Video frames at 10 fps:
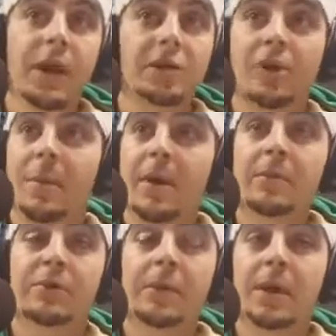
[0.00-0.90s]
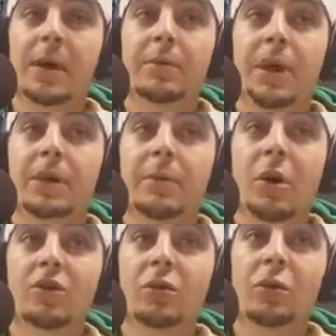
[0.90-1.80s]
They drop everything, man. Brandon
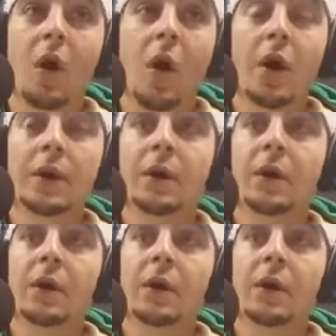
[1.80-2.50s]
Marshall, gone.